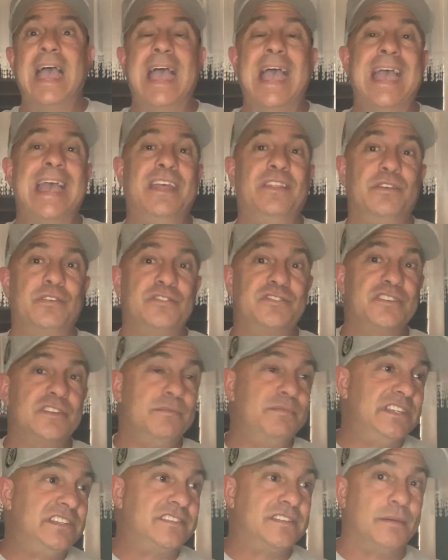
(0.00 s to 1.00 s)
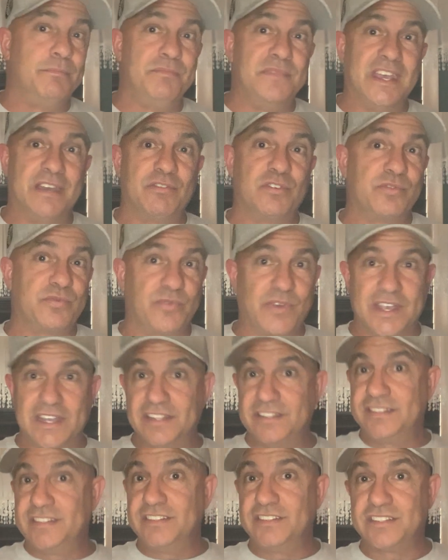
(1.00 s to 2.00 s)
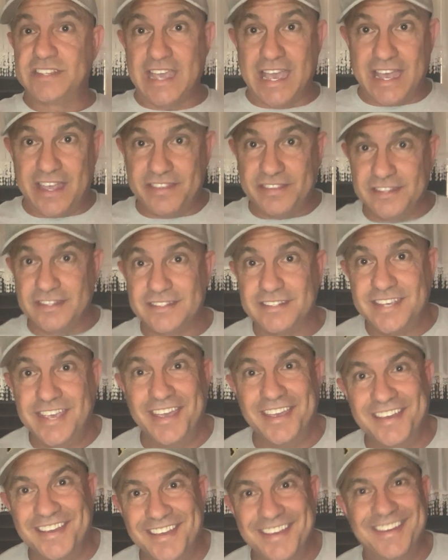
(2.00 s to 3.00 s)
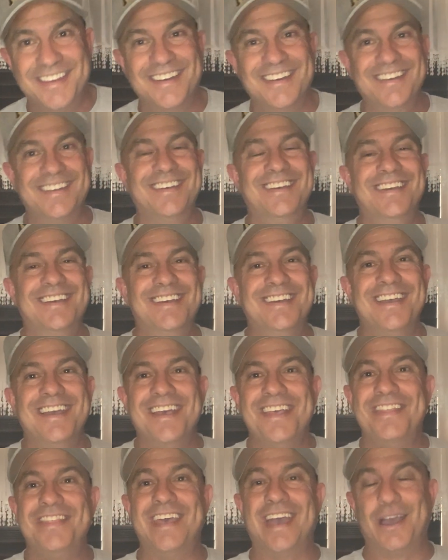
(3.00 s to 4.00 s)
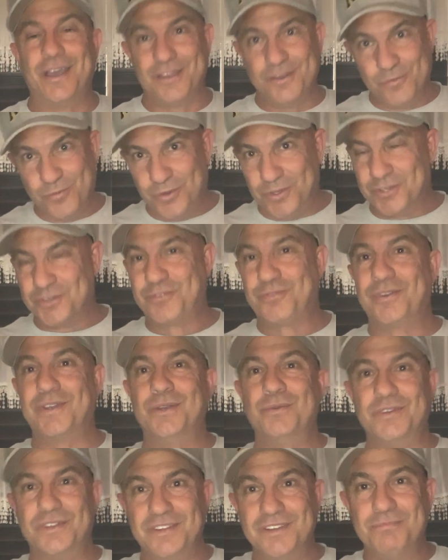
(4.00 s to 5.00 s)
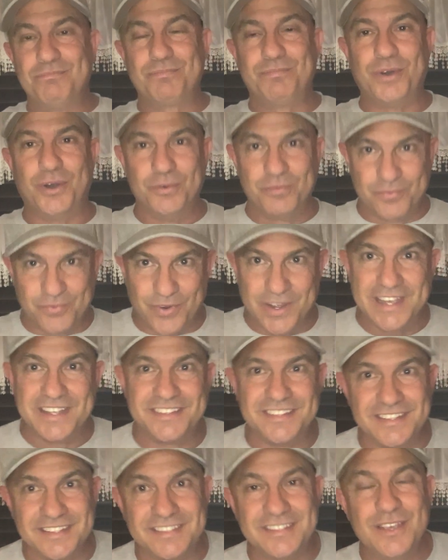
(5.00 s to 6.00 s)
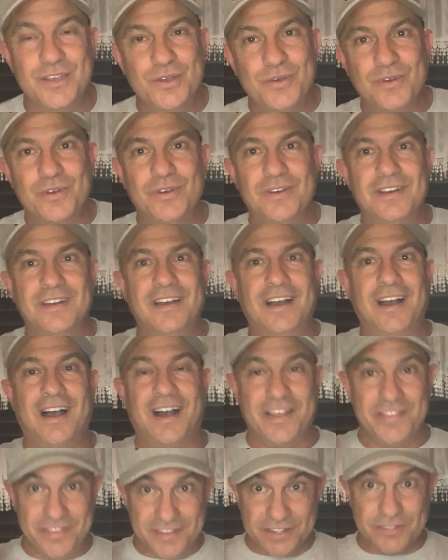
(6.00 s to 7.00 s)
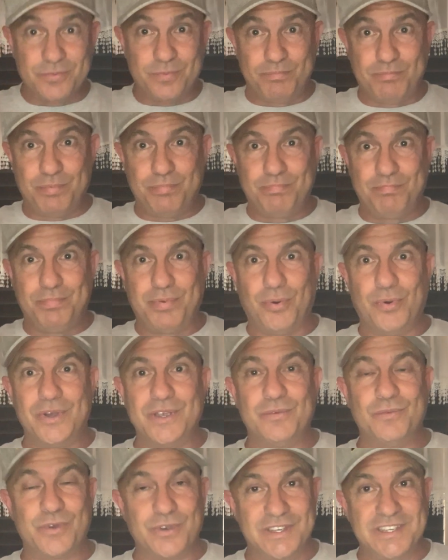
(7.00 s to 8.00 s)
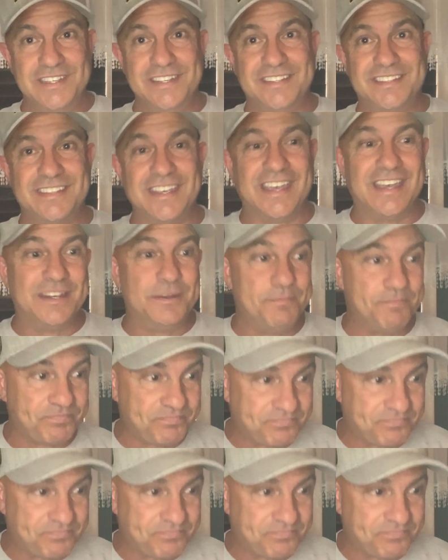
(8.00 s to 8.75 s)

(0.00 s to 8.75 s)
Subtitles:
And there's going to be some Never Francis Catholics that will agree with Pope Francis on this point, where he said